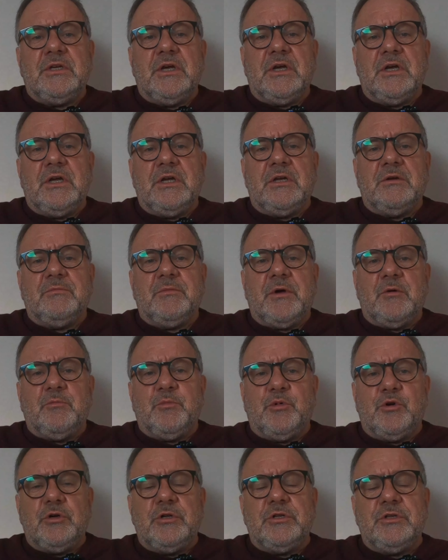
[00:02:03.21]
I'll
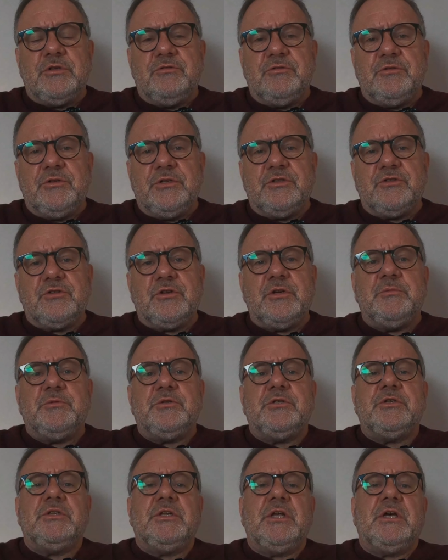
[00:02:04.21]
put a
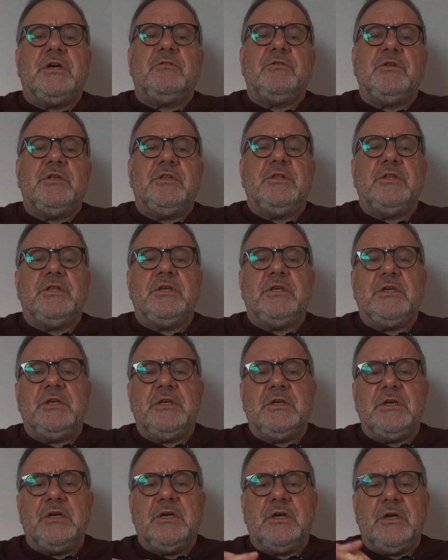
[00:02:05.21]
description down in
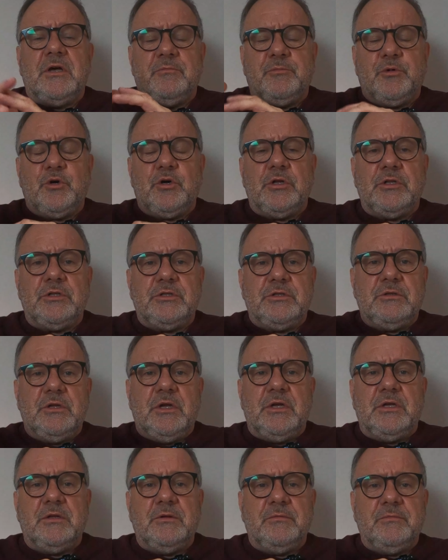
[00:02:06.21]
the
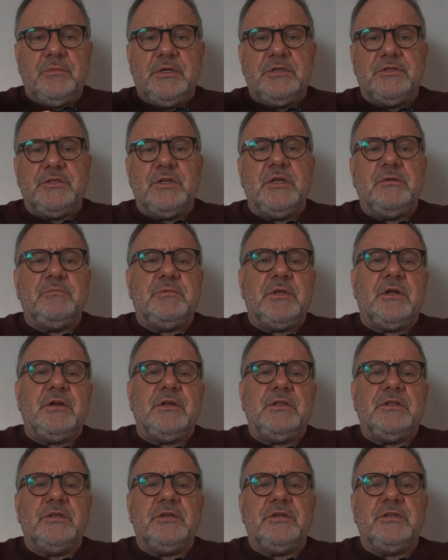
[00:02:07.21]
his name down
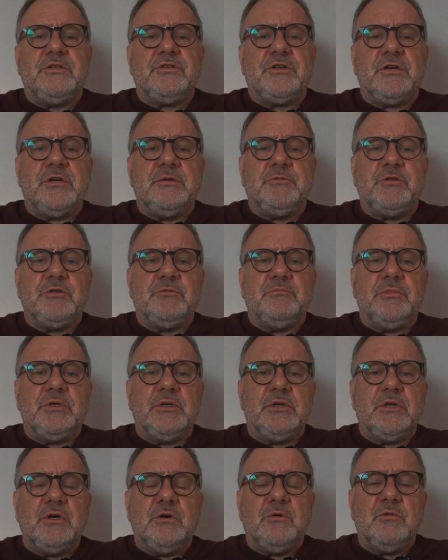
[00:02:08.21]
in the description
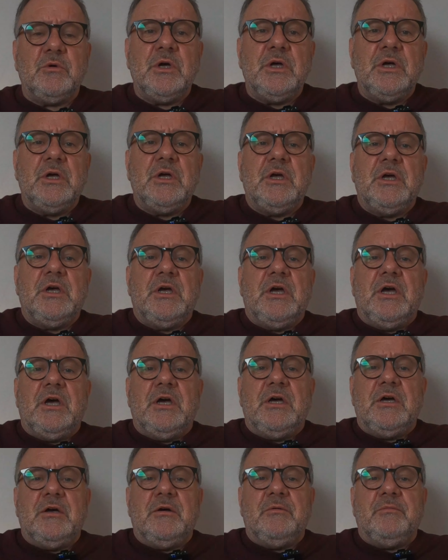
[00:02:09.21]
below.
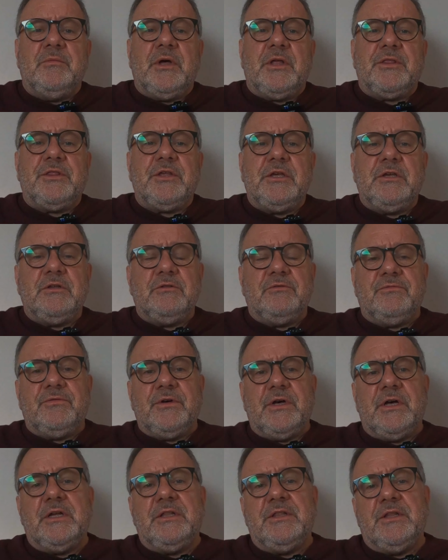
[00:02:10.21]
I think you'll
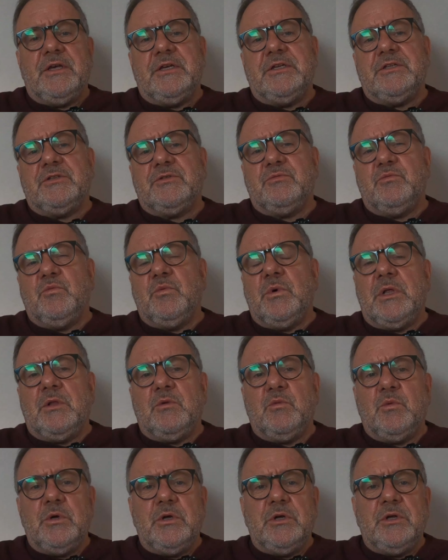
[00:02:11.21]
find that it's well
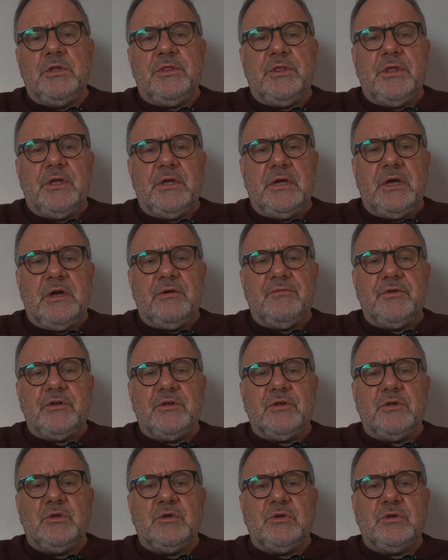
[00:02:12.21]
worth having a
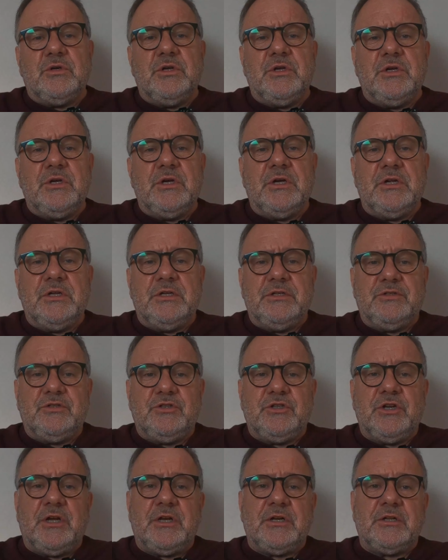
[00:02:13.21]
look at his
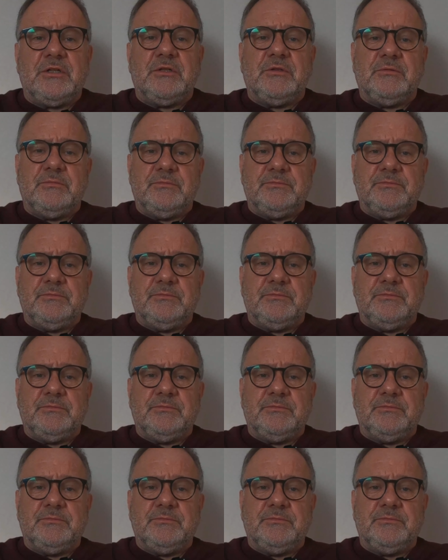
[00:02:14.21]
channel.